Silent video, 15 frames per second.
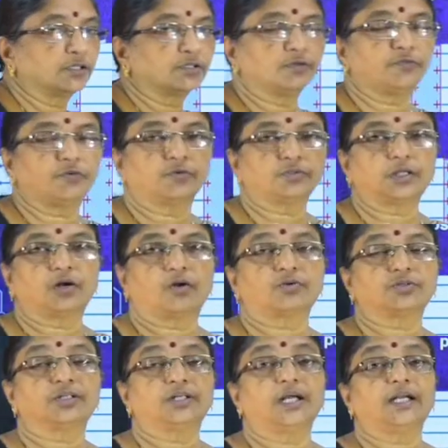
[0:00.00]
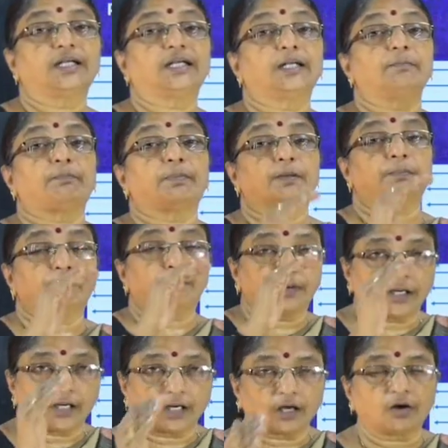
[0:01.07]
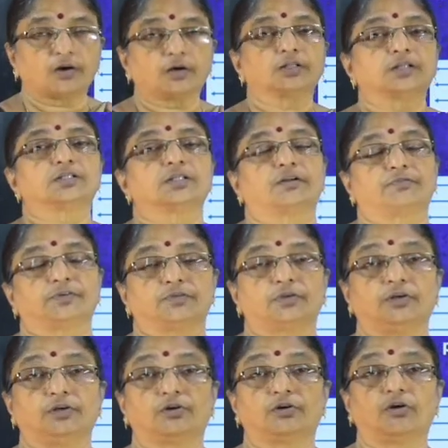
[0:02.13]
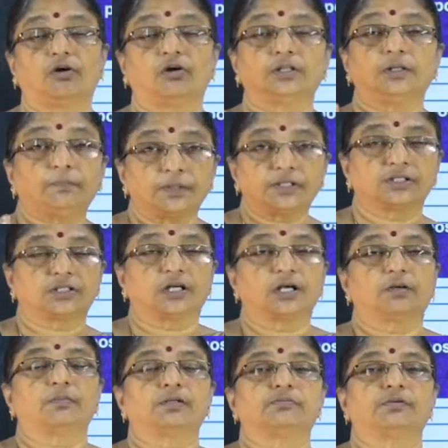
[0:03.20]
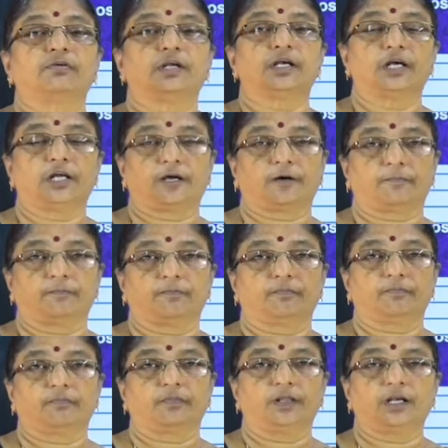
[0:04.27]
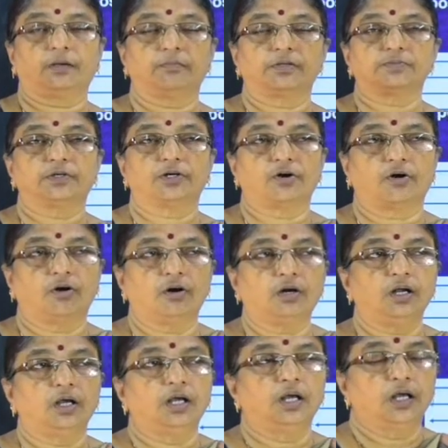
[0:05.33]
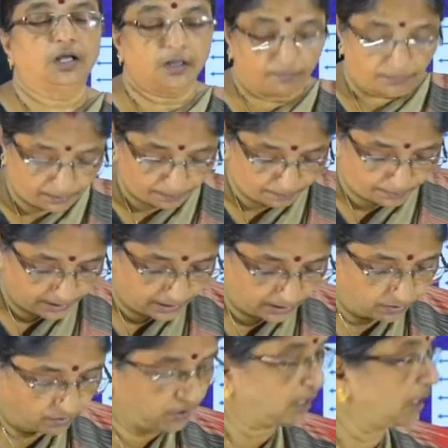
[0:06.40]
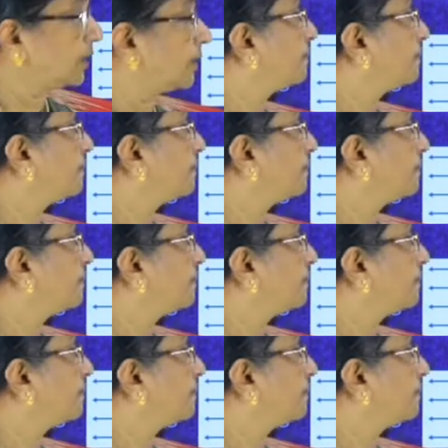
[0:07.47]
of force are originating perpendicular to the surface. When you draw the picture, it must be very clear. It must be drawn perpendicular.